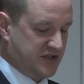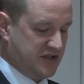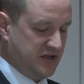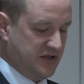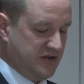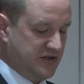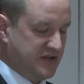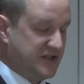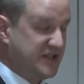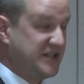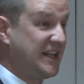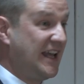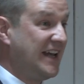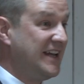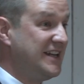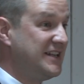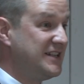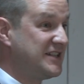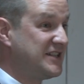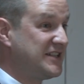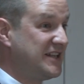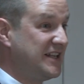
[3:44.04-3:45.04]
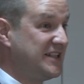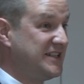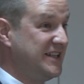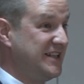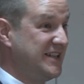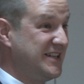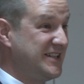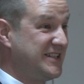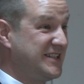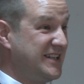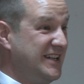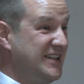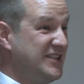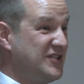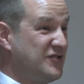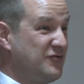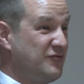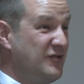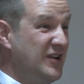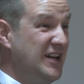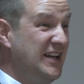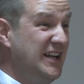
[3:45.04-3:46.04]
Do the taxi drivers...
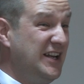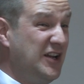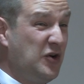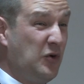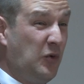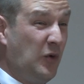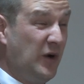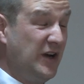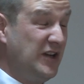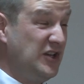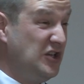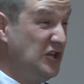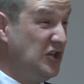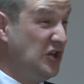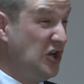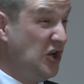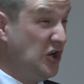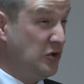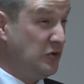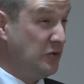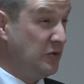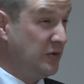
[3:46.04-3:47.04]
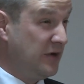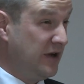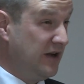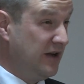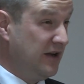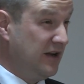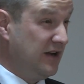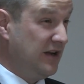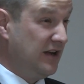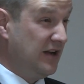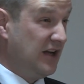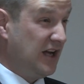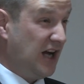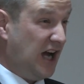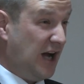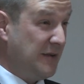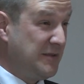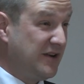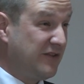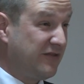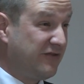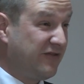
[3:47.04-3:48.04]
Do they steal your
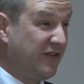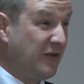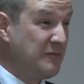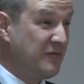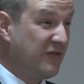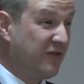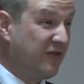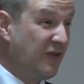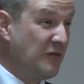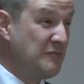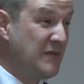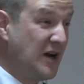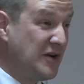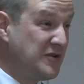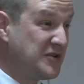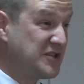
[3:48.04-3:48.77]
money? Okay,